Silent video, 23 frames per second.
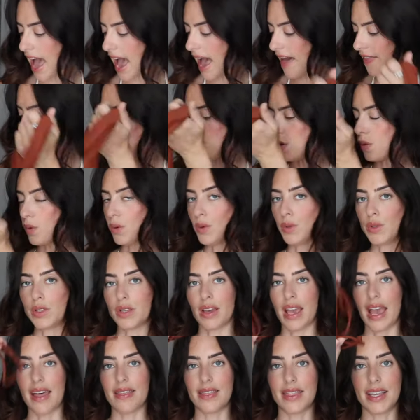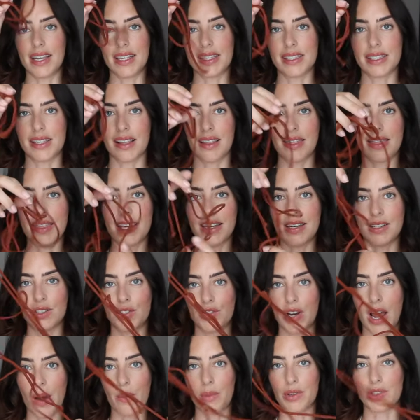And then you also get this thin
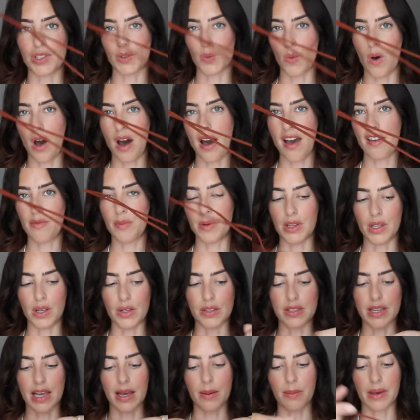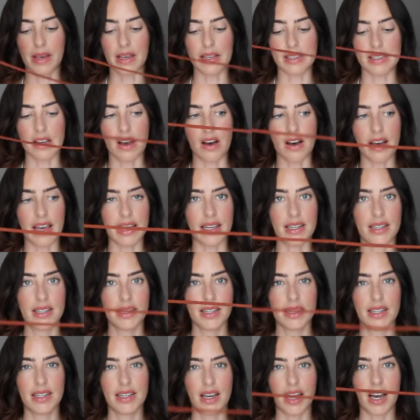strap, which is what I've been using because I
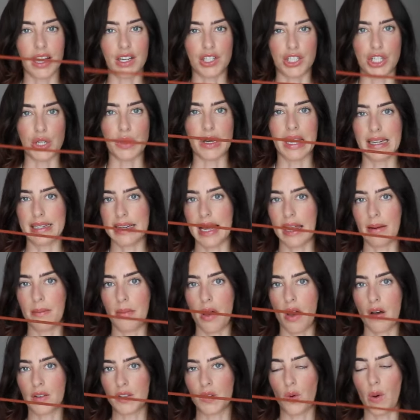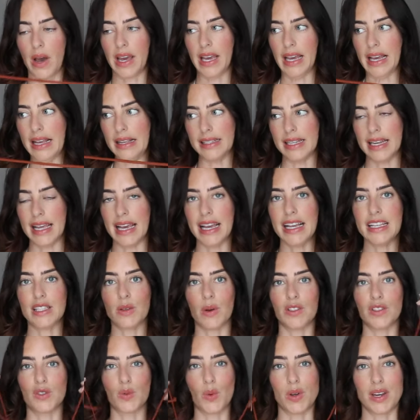do get tan marks quite easily, so
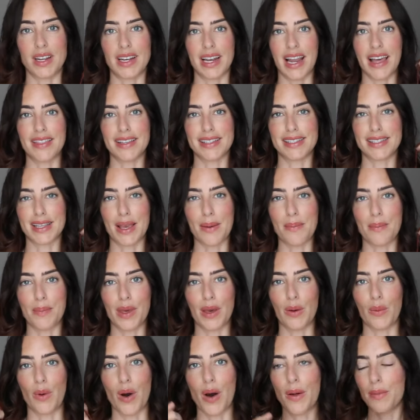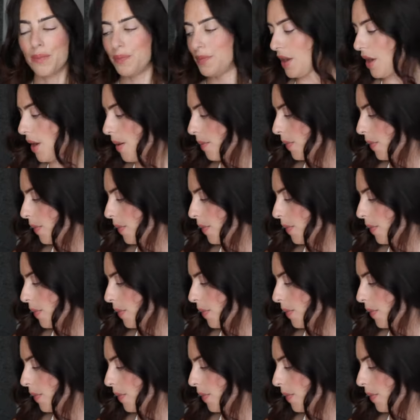I just wanted like the skimpier one.